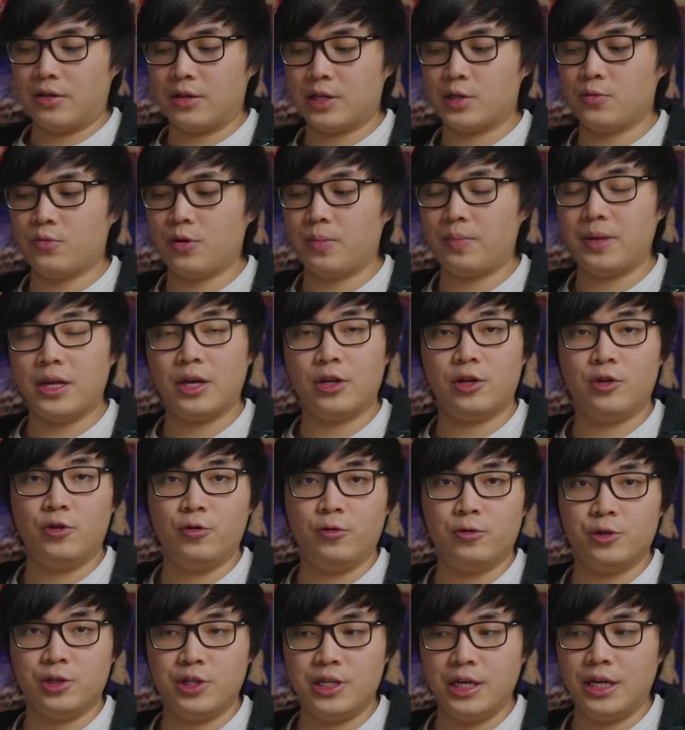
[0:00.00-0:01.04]
this wouldn't be a
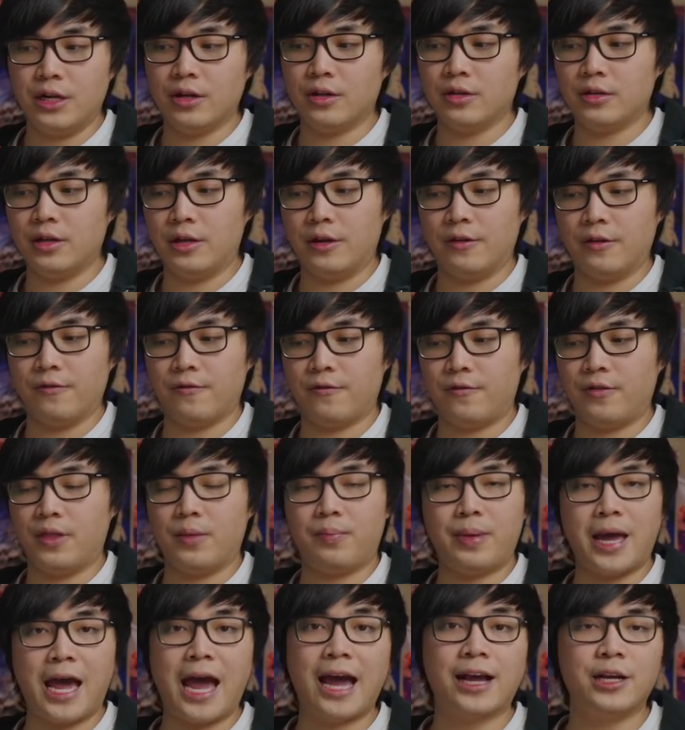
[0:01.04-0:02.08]
huge deal if the
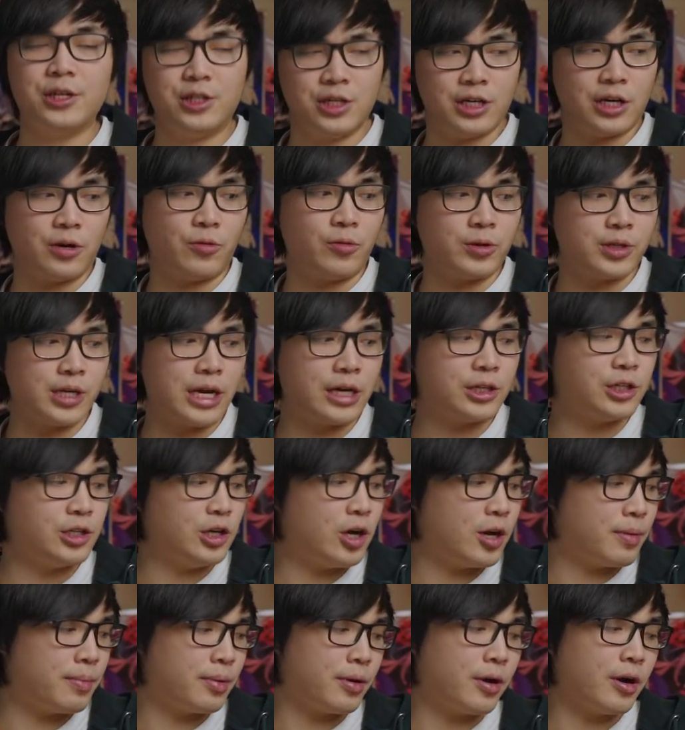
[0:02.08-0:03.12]
packaging was actually
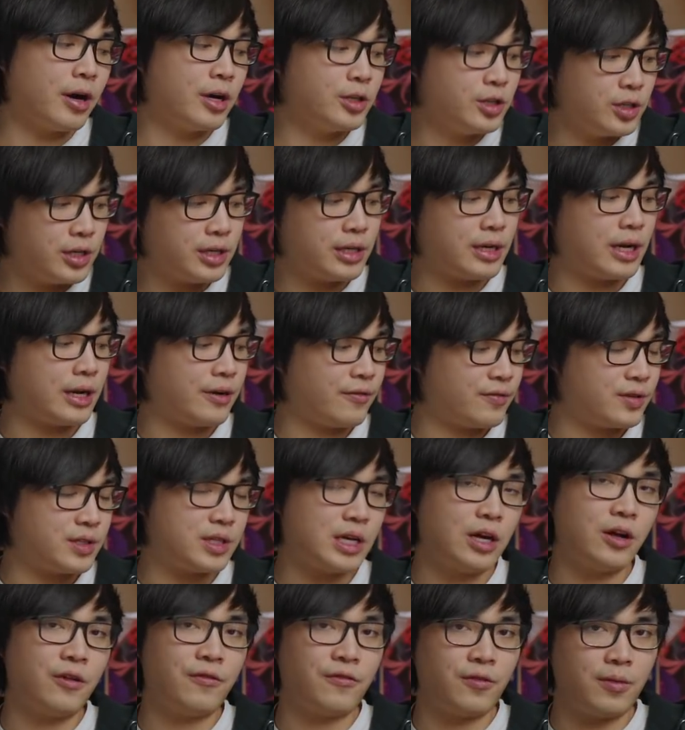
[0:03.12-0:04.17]
on par. As you can kind of
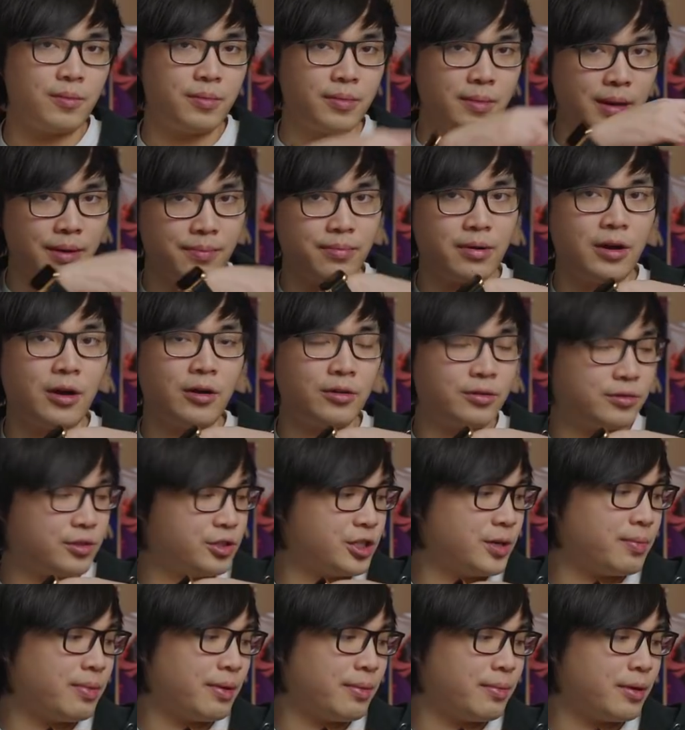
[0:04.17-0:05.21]
tell from my brown
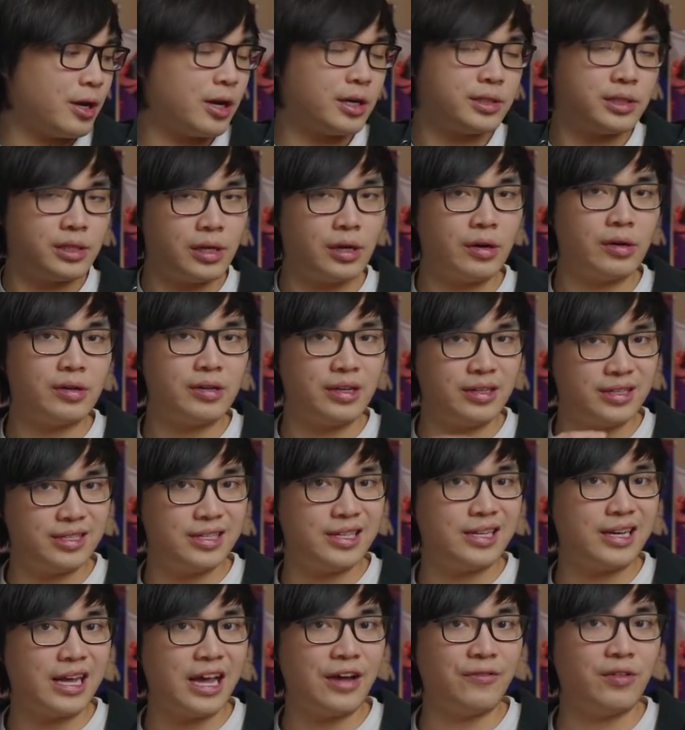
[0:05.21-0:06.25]
shipping box there, it
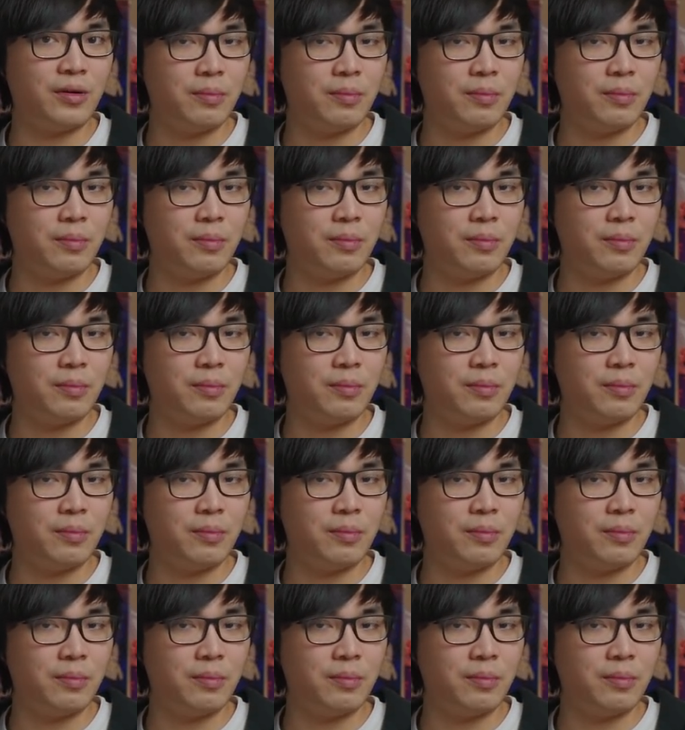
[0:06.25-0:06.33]
did have a